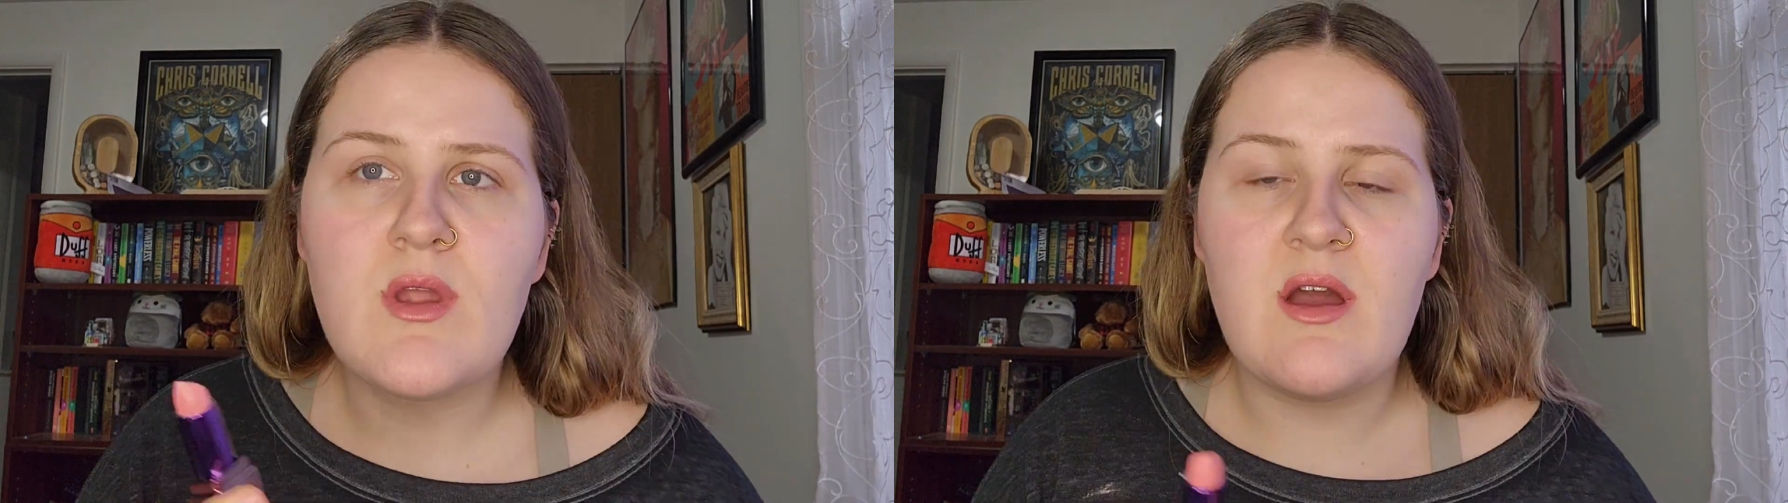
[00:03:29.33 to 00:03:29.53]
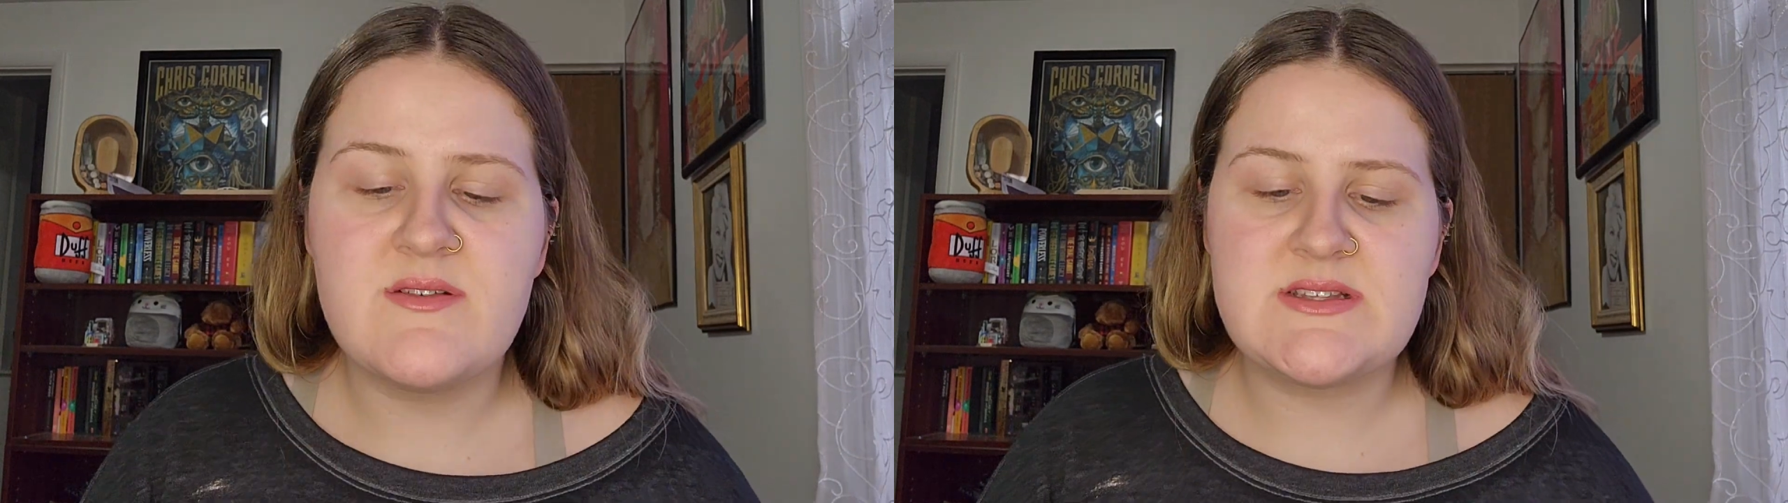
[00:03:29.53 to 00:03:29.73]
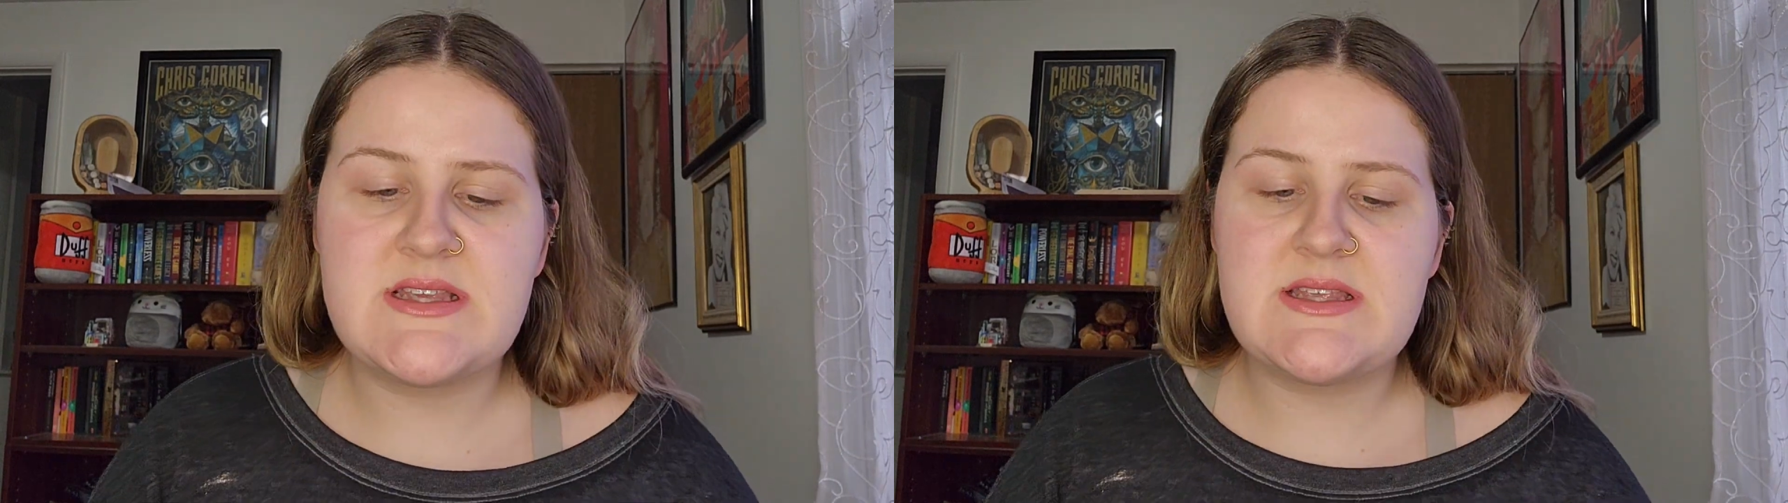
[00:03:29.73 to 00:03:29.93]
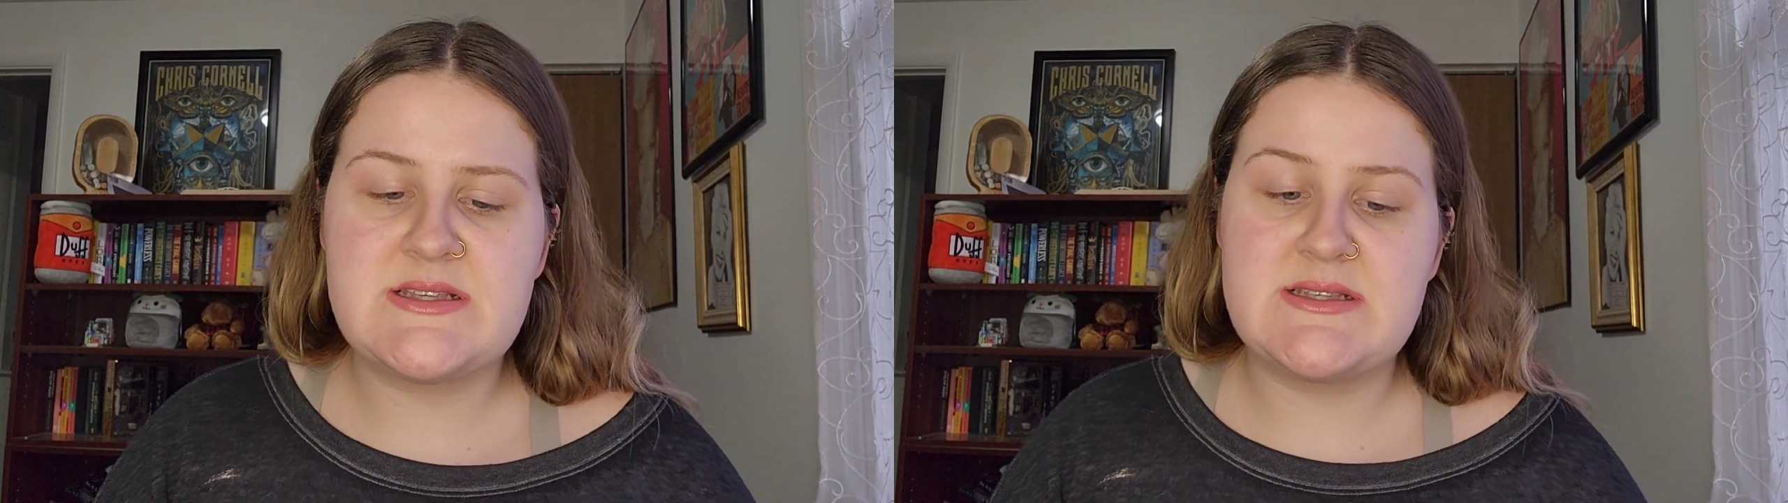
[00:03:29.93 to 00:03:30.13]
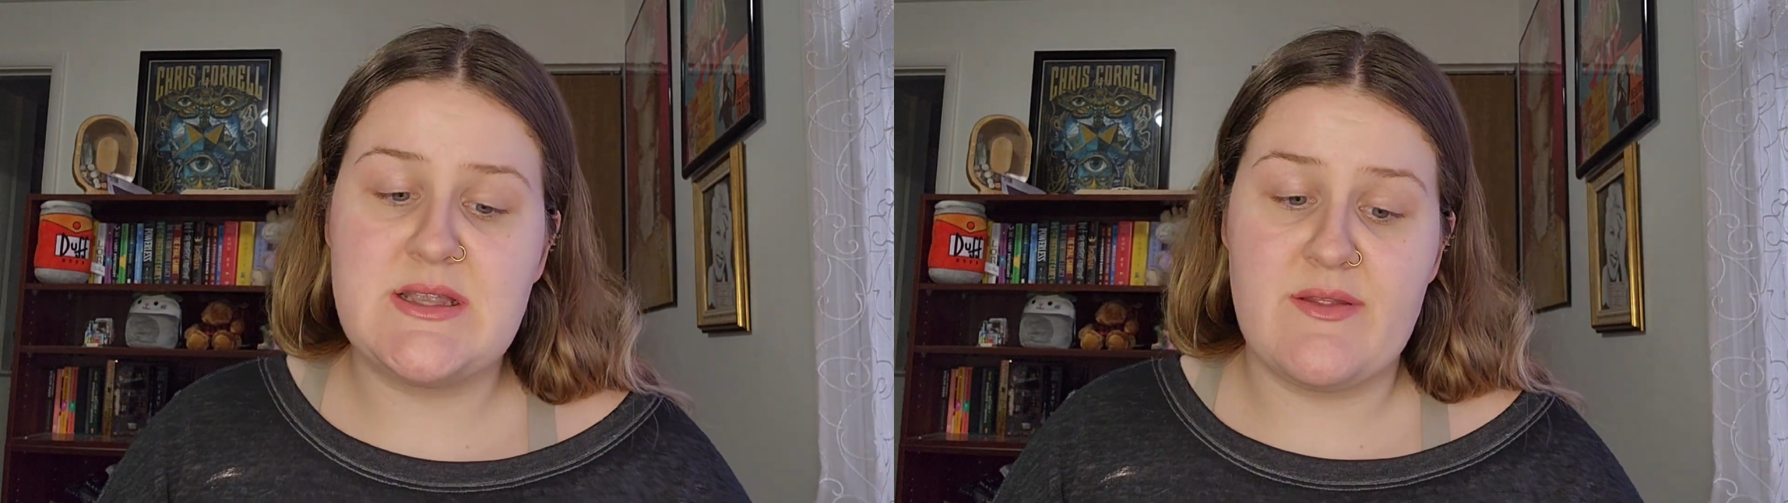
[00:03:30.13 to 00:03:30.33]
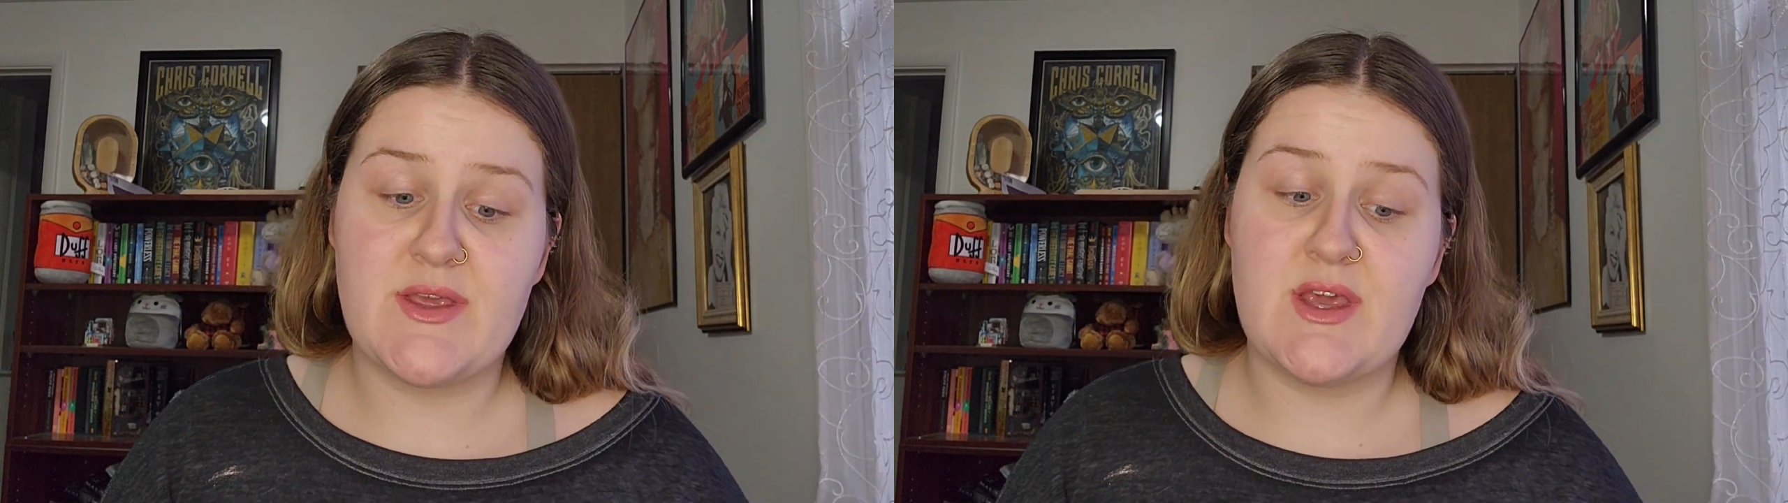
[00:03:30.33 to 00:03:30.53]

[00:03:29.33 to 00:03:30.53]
Obviously, this is not the